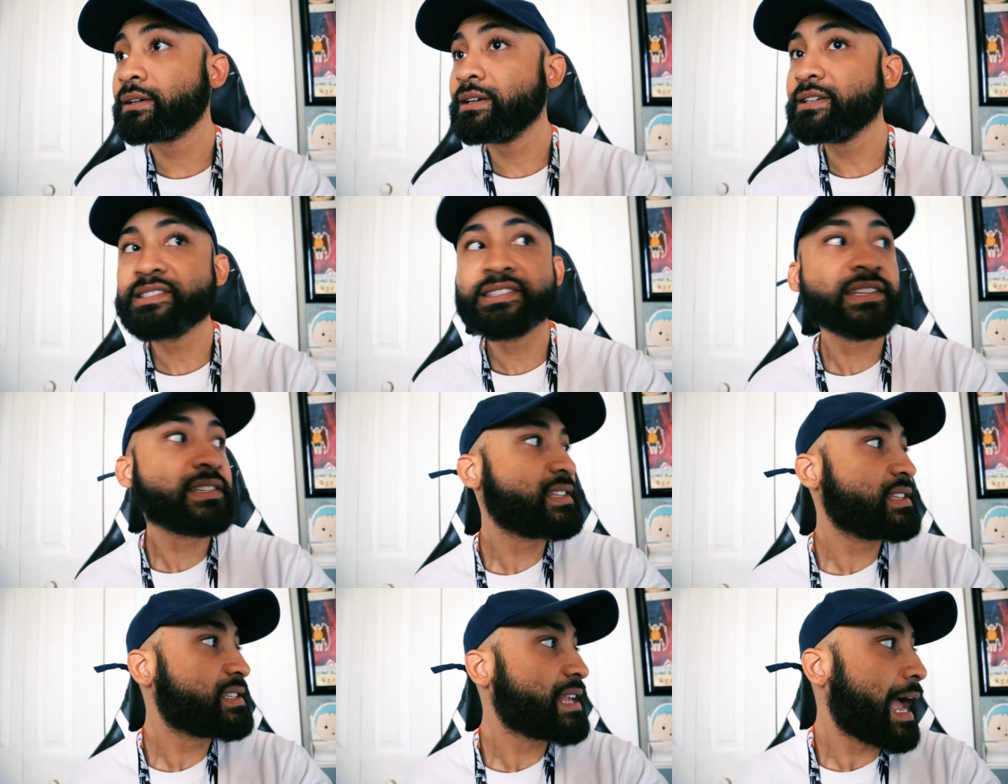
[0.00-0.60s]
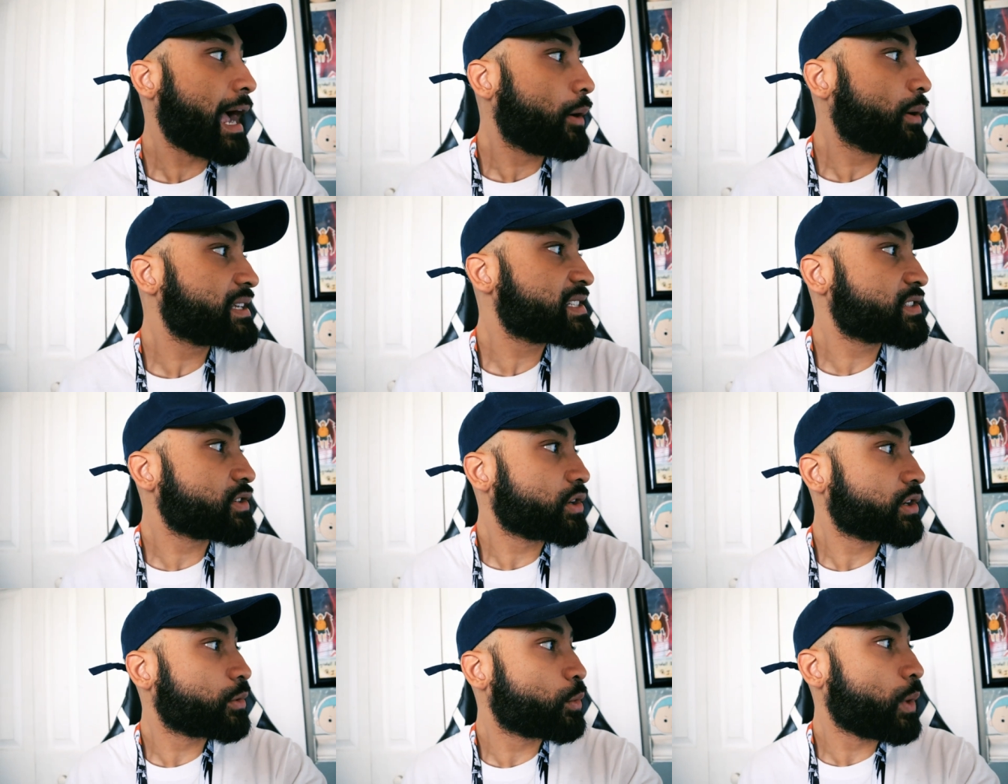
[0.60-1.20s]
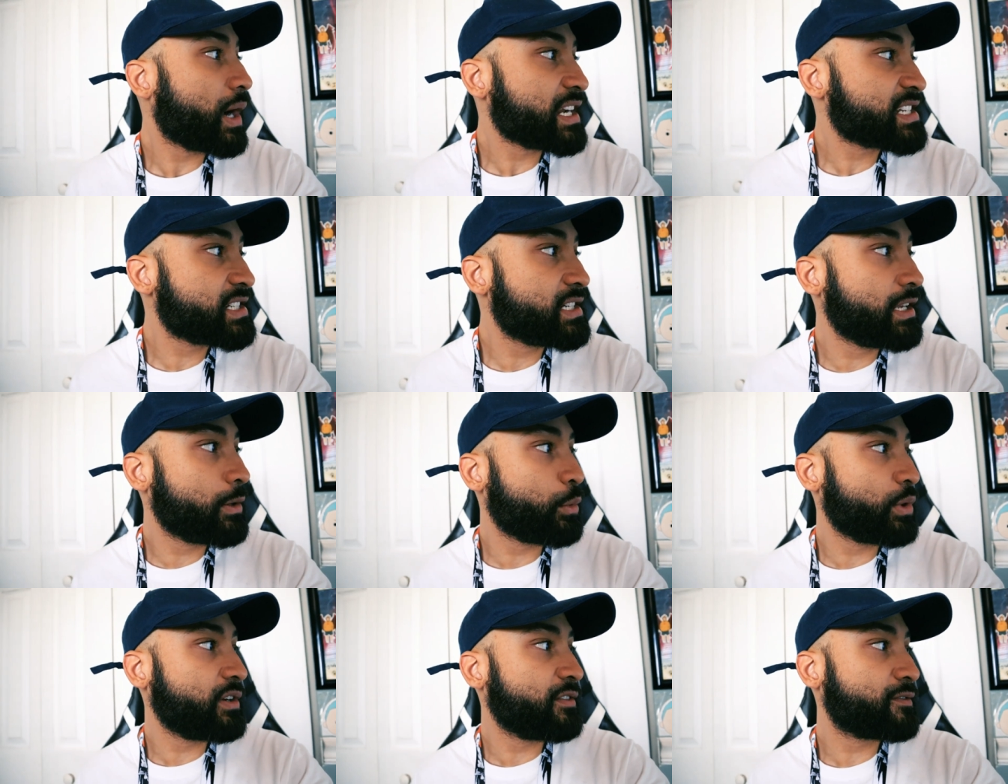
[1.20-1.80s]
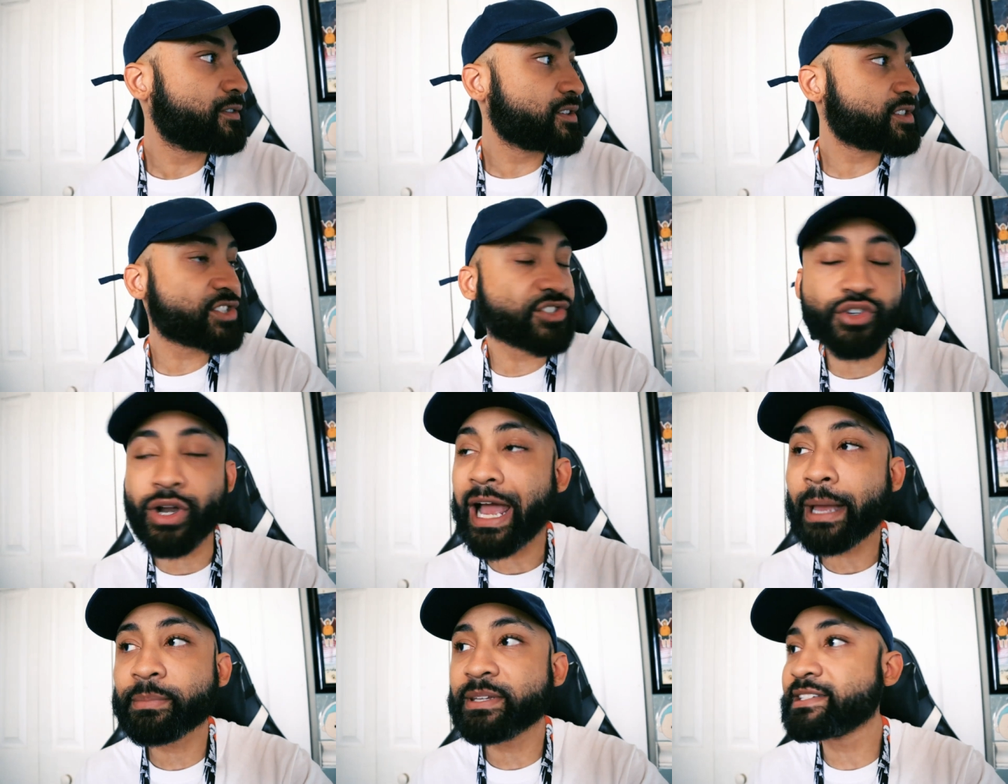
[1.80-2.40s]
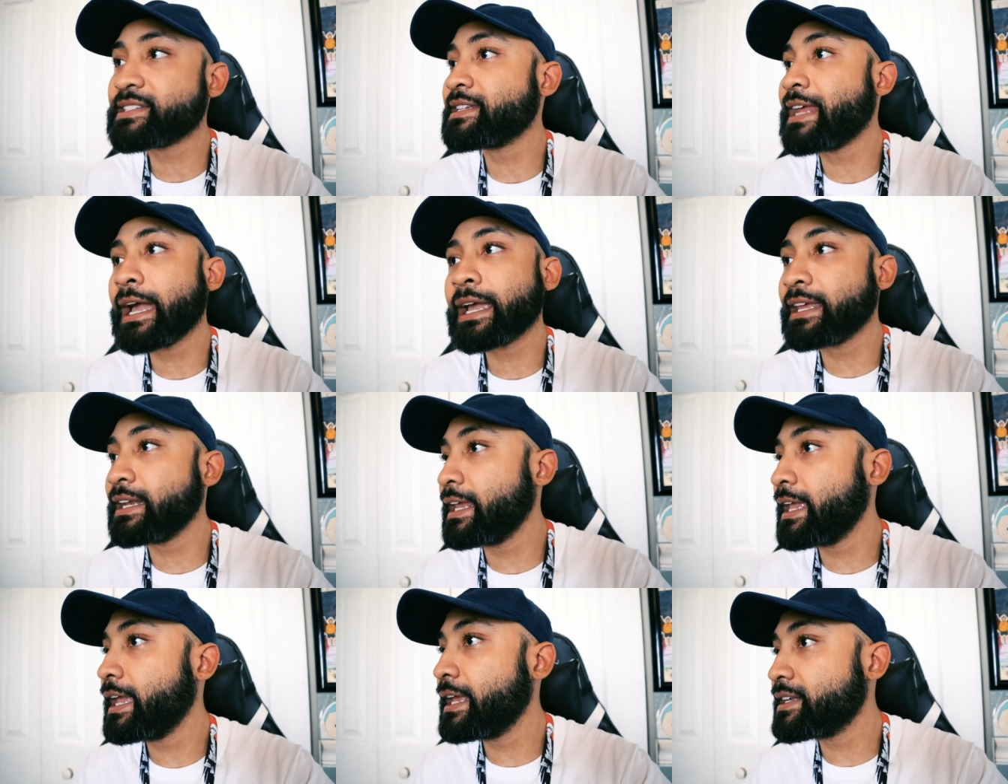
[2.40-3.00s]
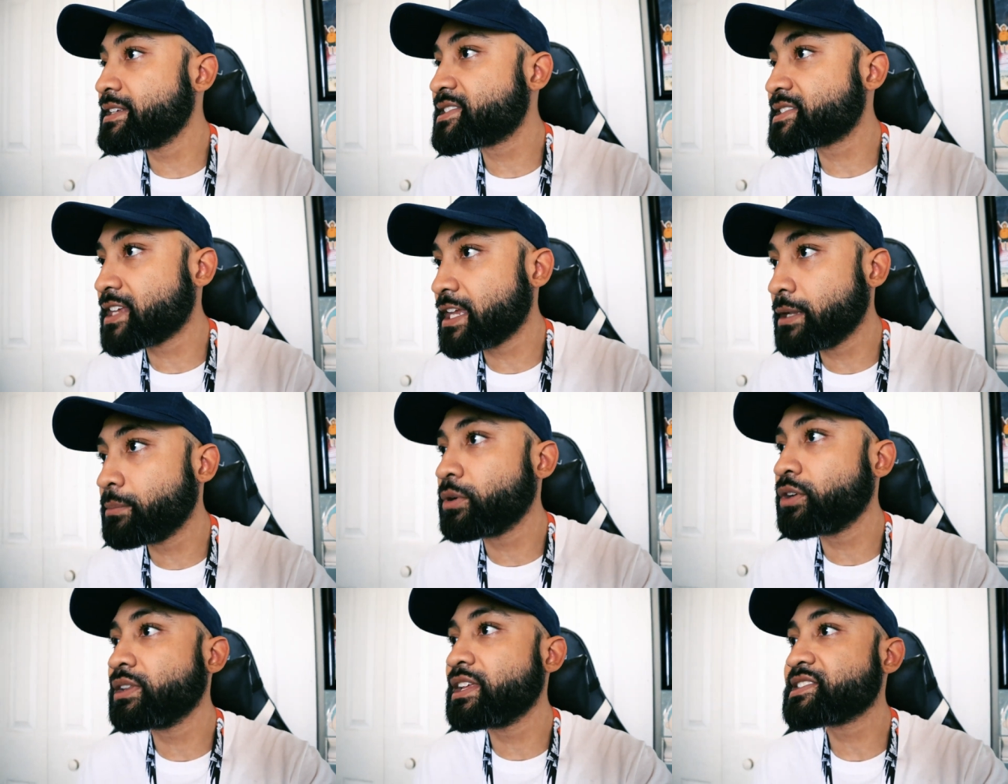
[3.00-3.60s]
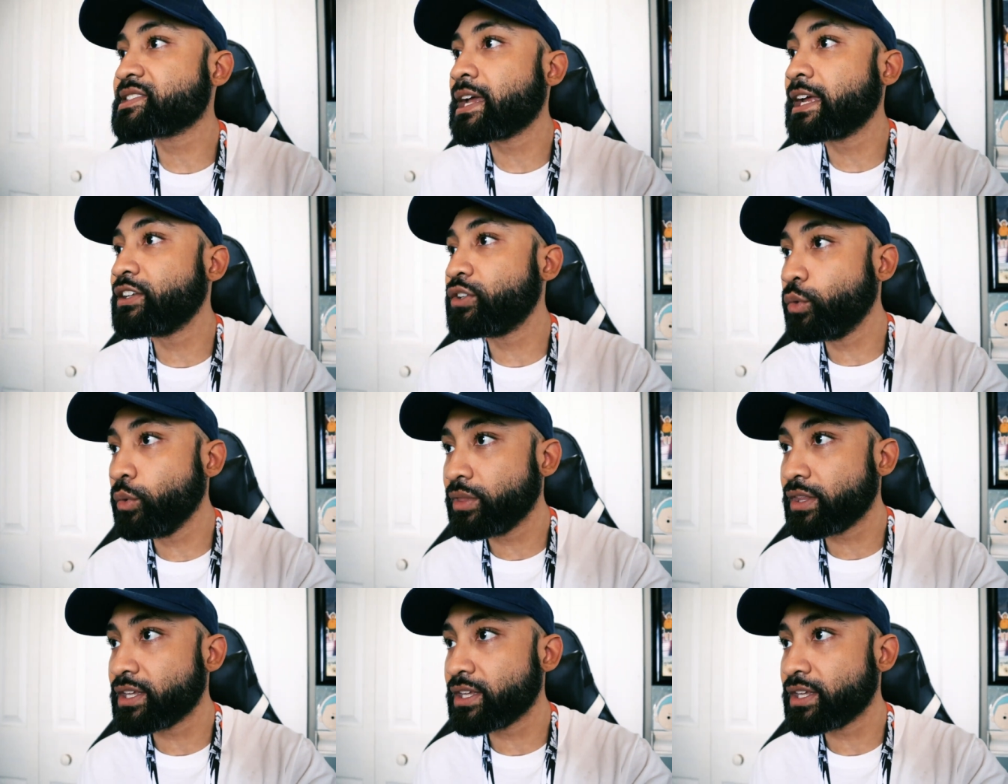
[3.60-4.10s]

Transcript: Because this is how I started watching it when it first dropped. It's not gonna hit the same unless I do